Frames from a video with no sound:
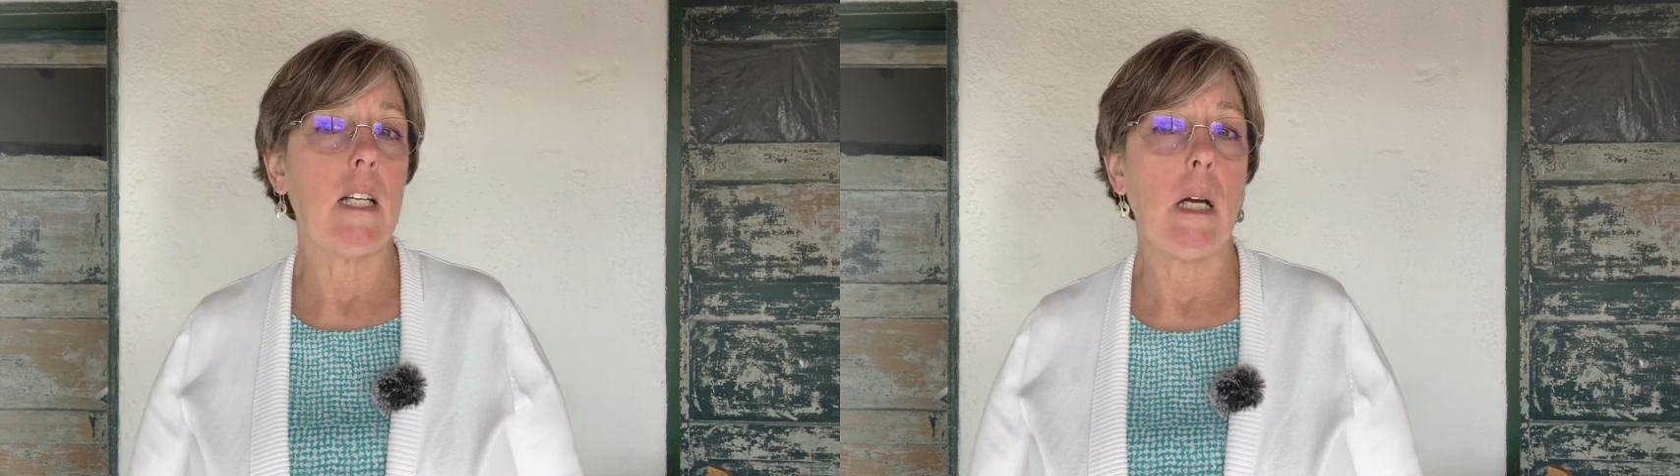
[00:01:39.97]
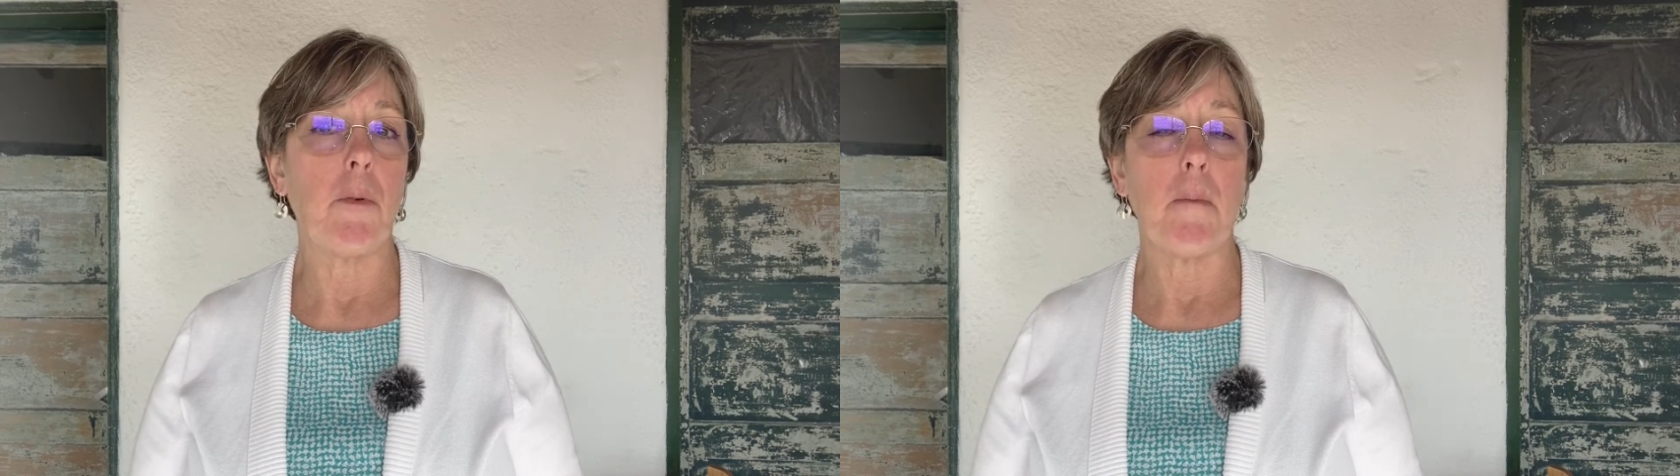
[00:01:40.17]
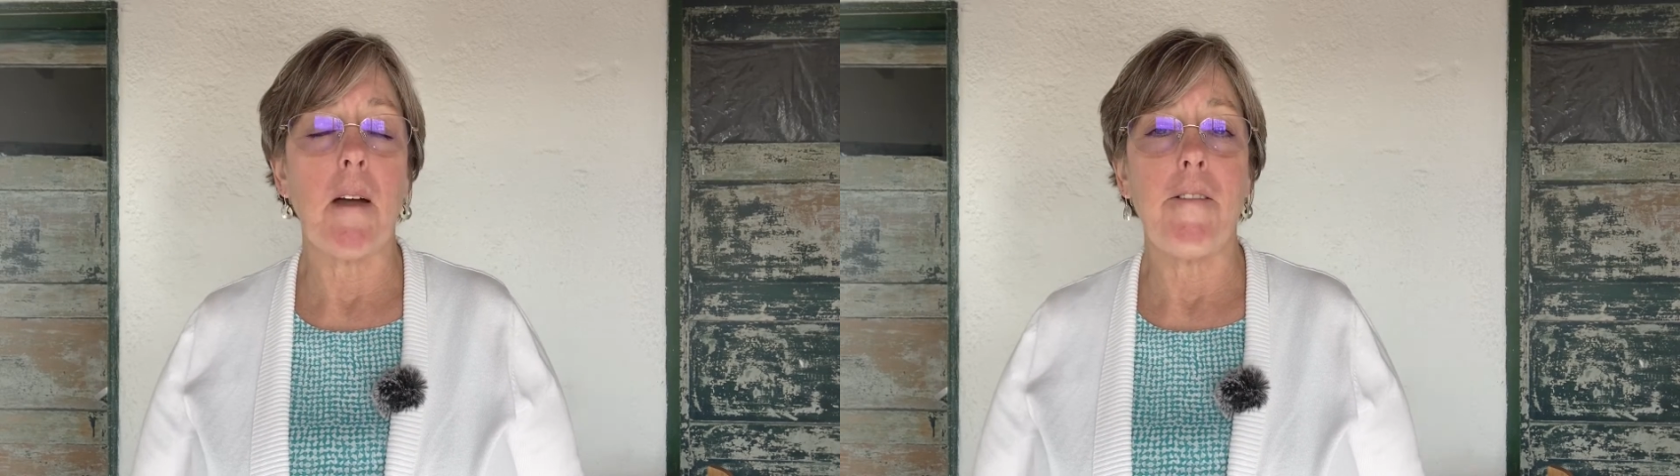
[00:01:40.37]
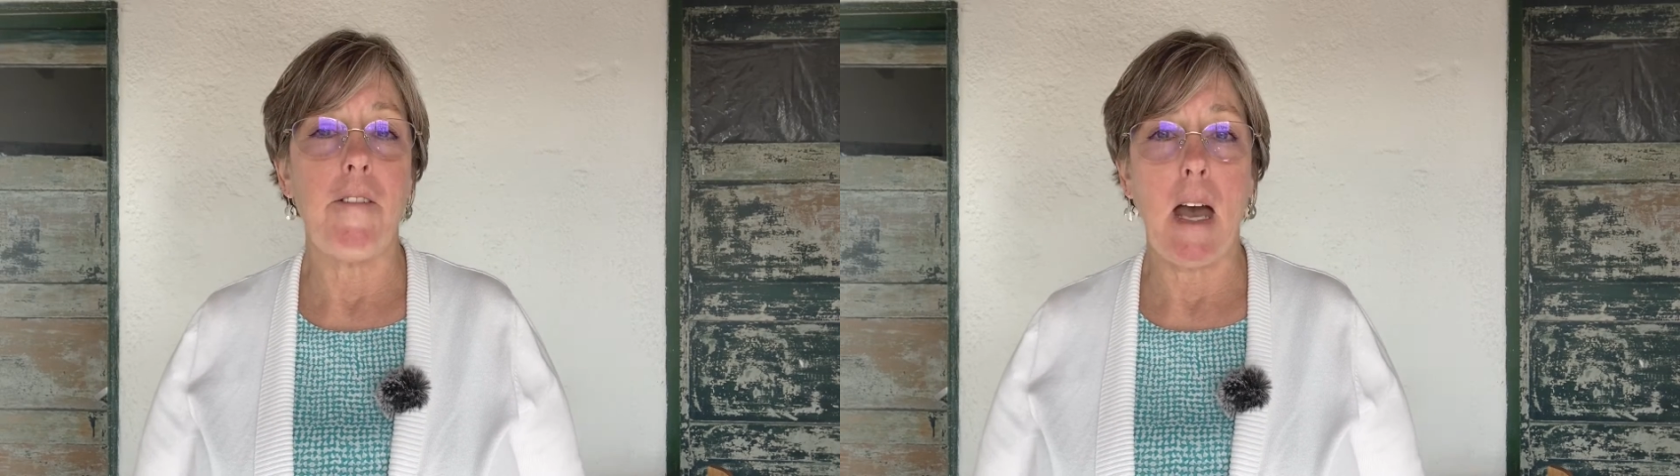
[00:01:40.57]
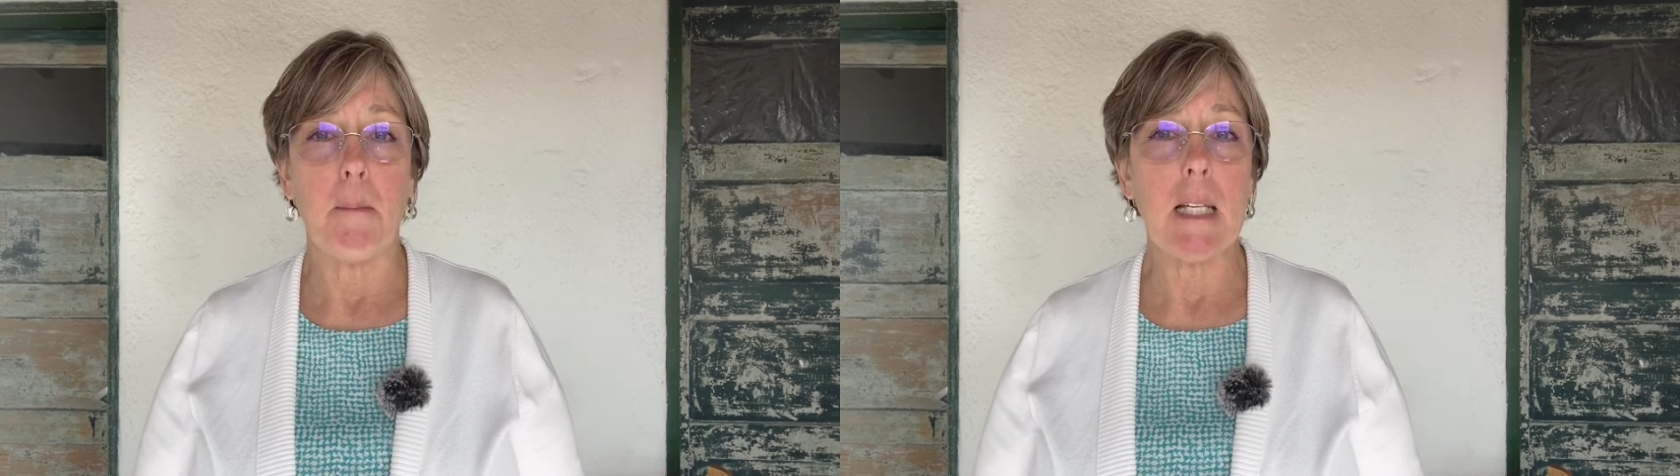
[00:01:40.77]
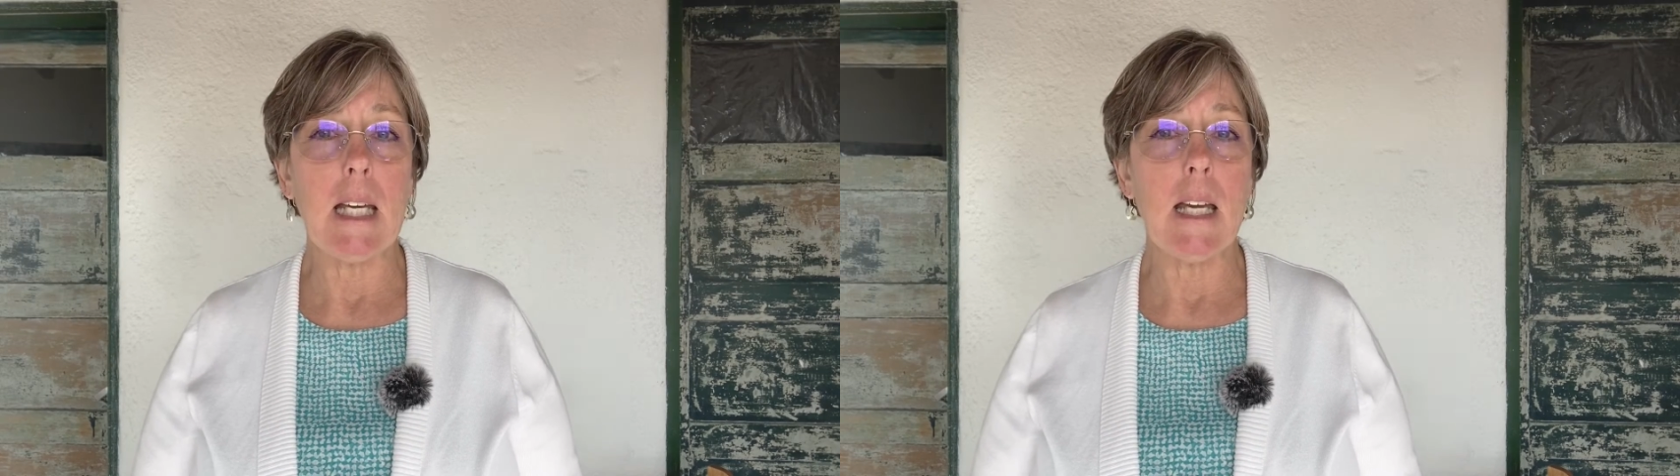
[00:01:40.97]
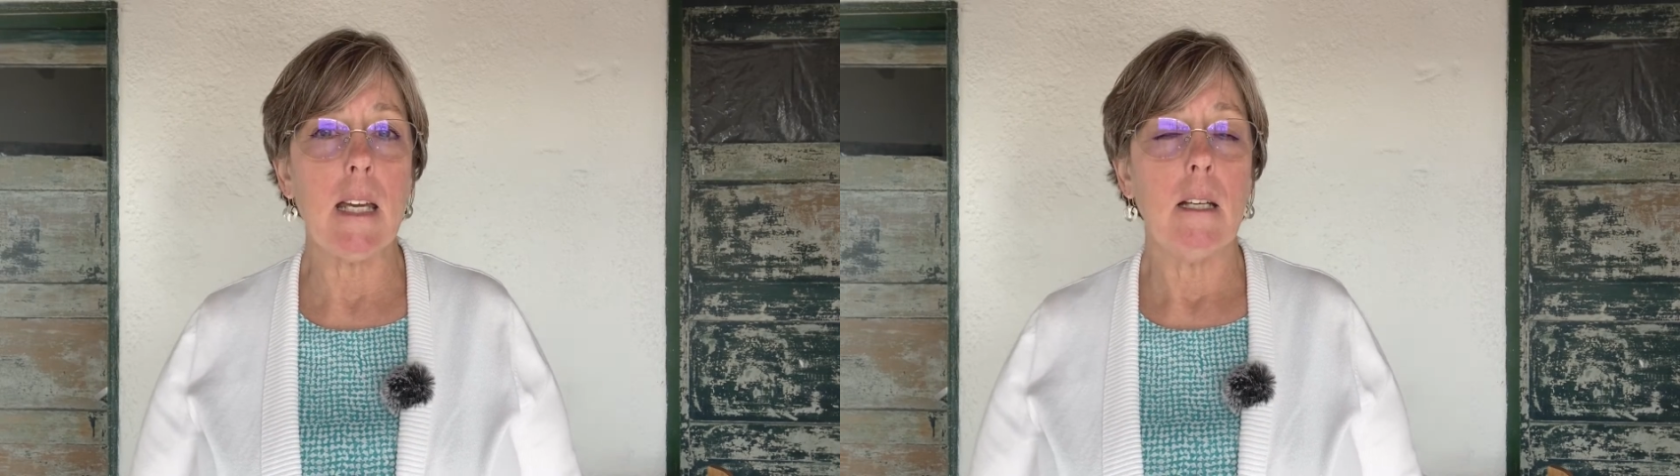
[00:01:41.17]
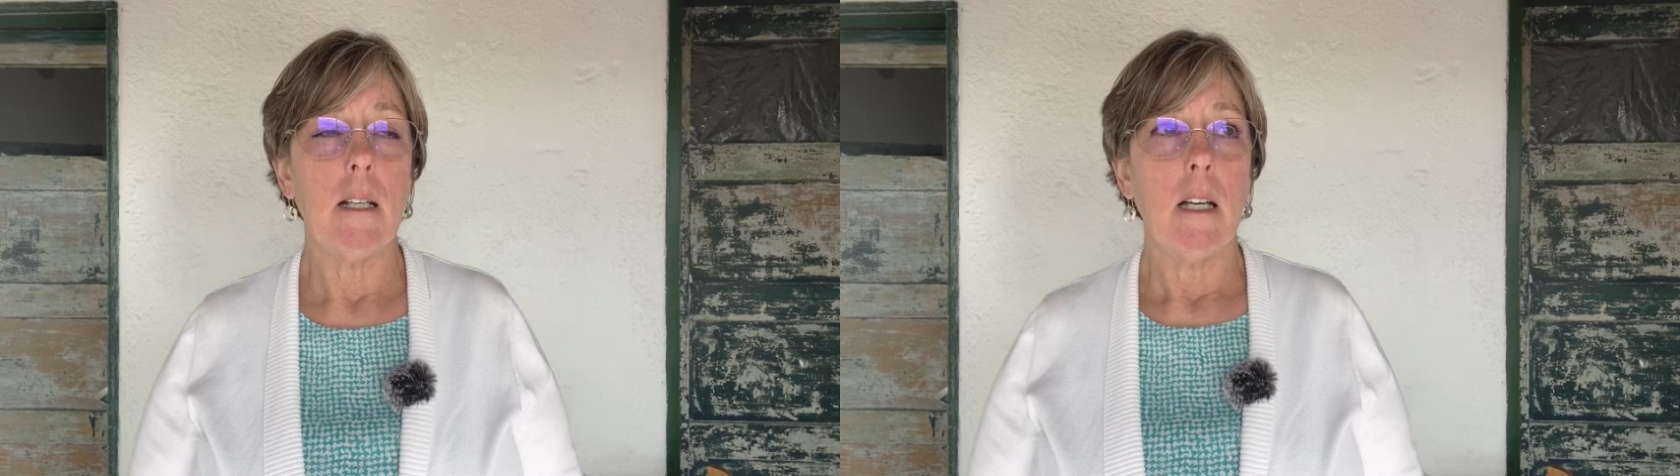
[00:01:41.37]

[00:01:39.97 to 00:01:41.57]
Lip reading: time with my family,